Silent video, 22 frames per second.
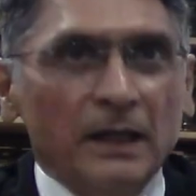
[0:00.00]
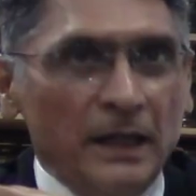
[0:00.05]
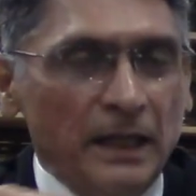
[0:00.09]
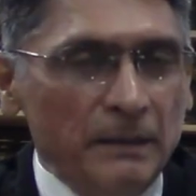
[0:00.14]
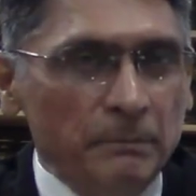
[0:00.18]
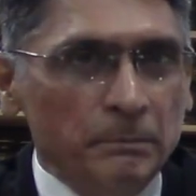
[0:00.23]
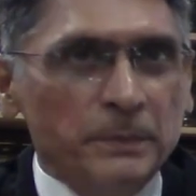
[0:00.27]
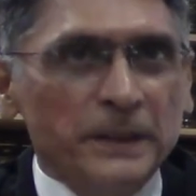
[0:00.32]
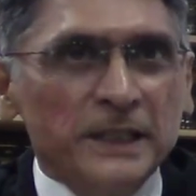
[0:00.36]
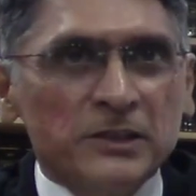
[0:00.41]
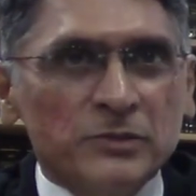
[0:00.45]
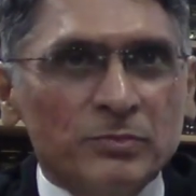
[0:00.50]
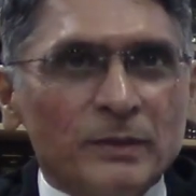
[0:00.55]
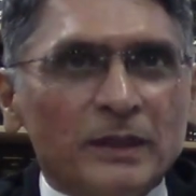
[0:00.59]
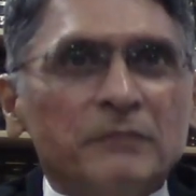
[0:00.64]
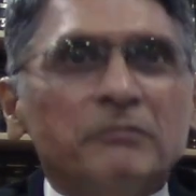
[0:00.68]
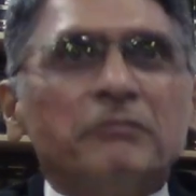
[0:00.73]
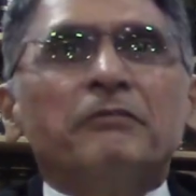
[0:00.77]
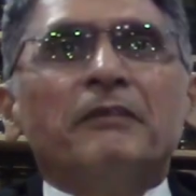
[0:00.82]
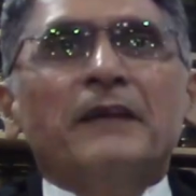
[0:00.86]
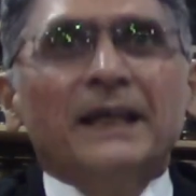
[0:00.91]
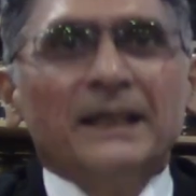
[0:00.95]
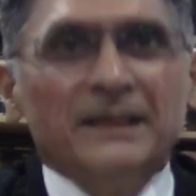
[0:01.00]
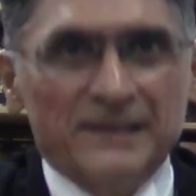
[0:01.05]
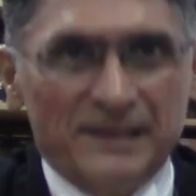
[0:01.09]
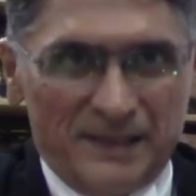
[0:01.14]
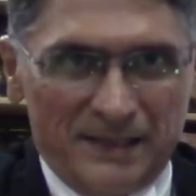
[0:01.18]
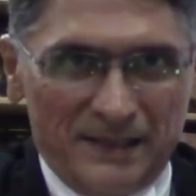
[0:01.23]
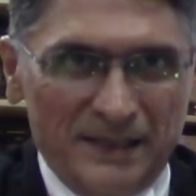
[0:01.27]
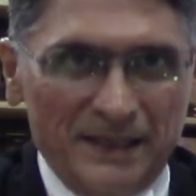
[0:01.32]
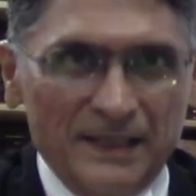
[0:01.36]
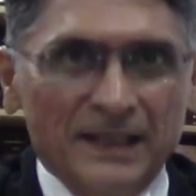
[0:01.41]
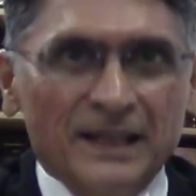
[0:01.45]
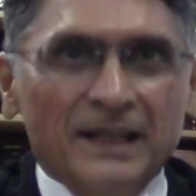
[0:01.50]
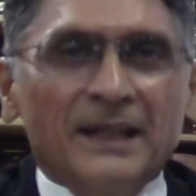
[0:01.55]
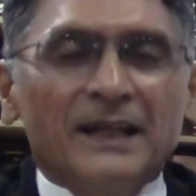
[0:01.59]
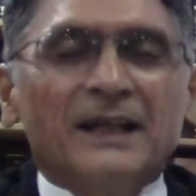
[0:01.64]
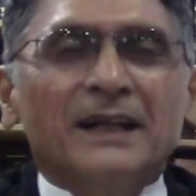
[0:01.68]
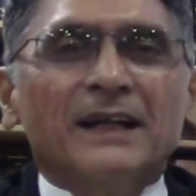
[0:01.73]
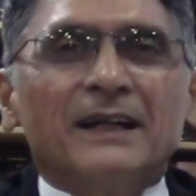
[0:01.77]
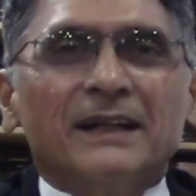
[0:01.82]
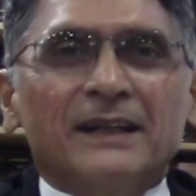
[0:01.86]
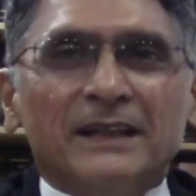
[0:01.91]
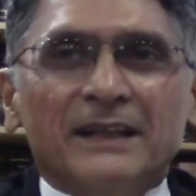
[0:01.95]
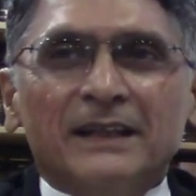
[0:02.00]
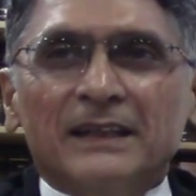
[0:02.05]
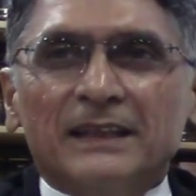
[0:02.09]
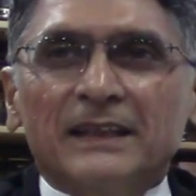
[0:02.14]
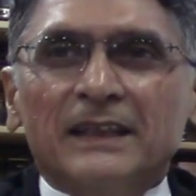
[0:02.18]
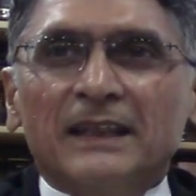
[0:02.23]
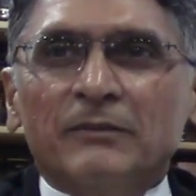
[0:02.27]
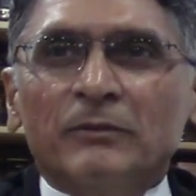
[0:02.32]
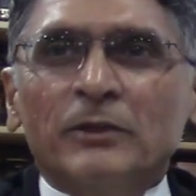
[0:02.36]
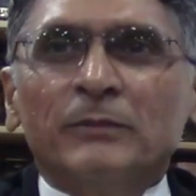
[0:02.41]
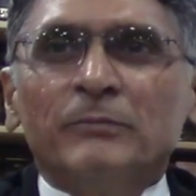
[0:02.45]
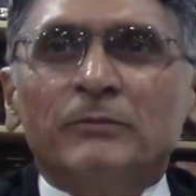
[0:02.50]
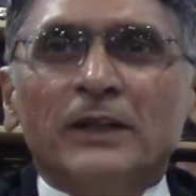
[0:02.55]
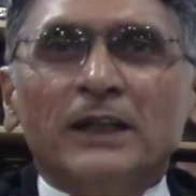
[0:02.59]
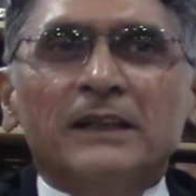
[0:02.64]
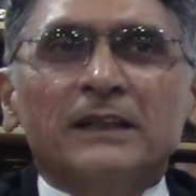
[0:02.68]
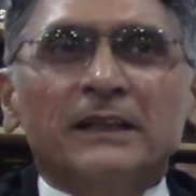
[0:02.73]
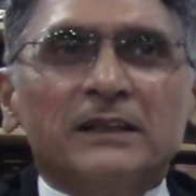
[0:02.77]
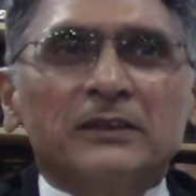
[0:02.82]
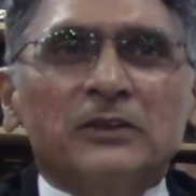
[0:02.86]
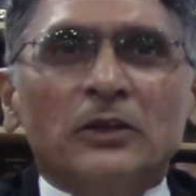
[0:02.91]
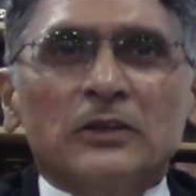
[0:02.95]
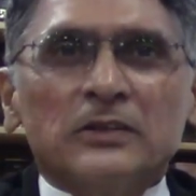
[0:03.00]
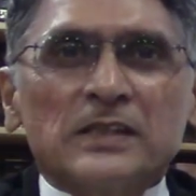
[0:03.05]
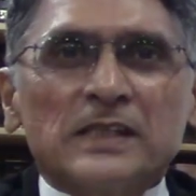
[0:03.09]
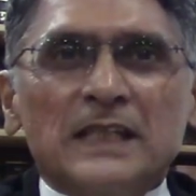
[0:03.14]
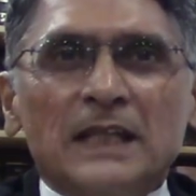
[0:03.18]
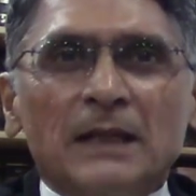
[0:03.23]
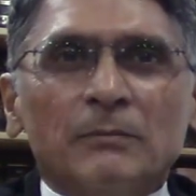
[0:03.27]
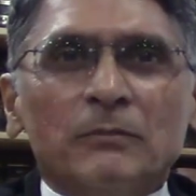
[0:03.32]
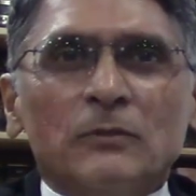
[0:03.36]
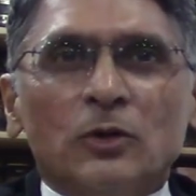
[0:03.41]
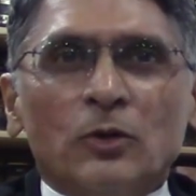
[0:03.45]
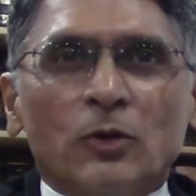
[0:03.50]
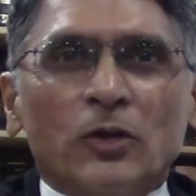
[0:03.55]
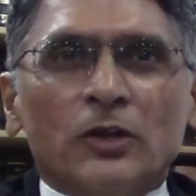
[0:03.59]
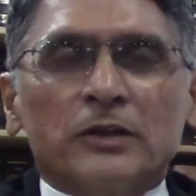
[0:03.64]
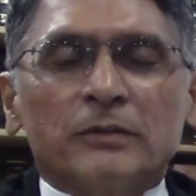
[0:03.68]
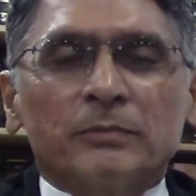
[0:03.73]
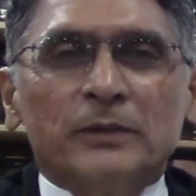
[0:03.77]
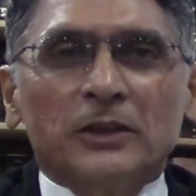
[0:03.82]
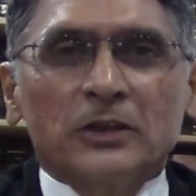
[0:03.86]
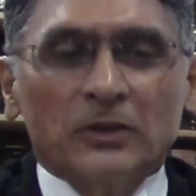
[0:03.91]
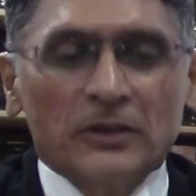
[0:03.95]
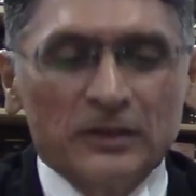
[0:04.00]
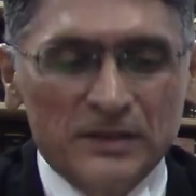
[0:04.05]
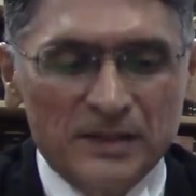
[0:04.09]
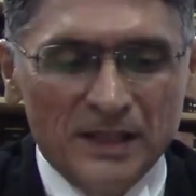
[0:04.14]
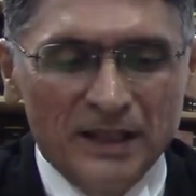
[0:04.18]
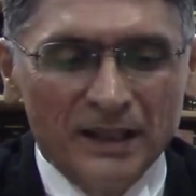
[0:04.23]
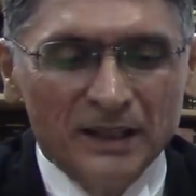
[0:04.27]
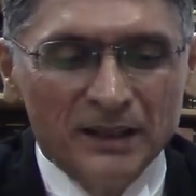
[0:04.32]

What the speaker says: Impeachment fails, give him work in your same court, because